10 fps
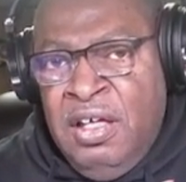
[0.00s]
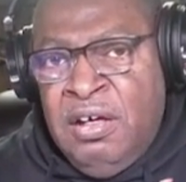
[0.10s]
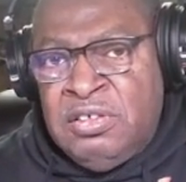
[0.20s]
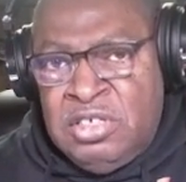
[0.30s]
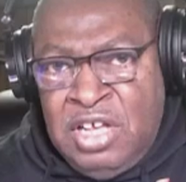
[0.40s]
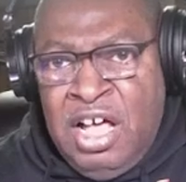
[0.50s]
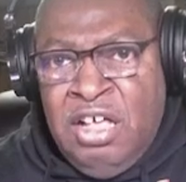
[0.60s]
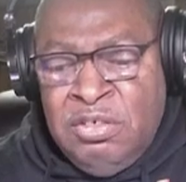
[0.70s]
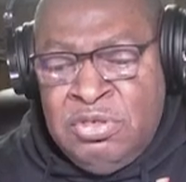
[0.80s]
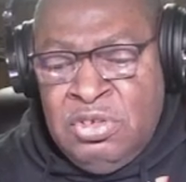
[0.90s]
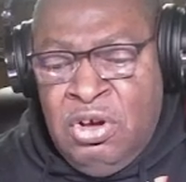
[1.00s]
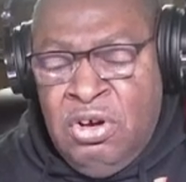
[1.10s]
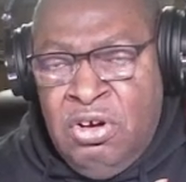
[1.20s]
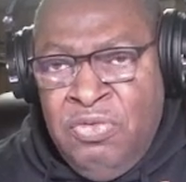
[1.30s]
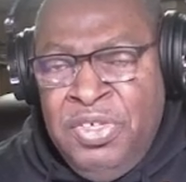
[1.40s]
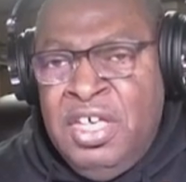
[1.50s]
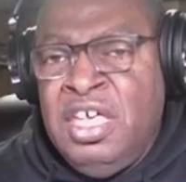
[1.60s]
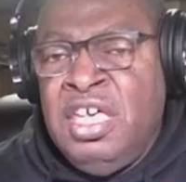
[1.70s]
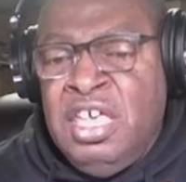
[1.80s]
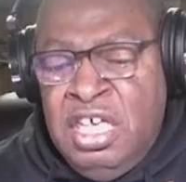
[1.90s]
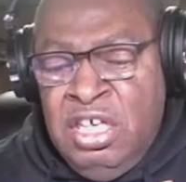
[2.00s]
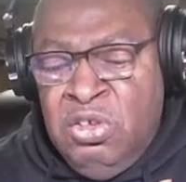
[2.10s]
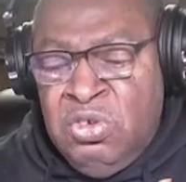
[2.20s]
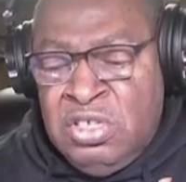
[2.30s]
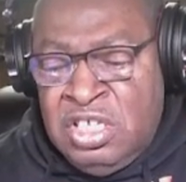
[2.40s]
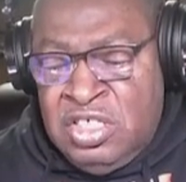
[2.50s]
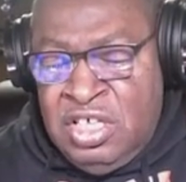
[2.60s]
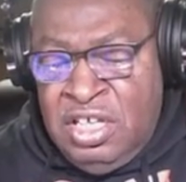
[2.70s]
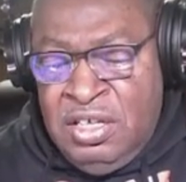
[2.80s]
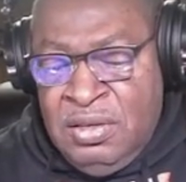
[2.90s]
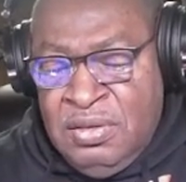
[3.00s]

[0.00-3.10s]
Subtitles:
style of song, he uses the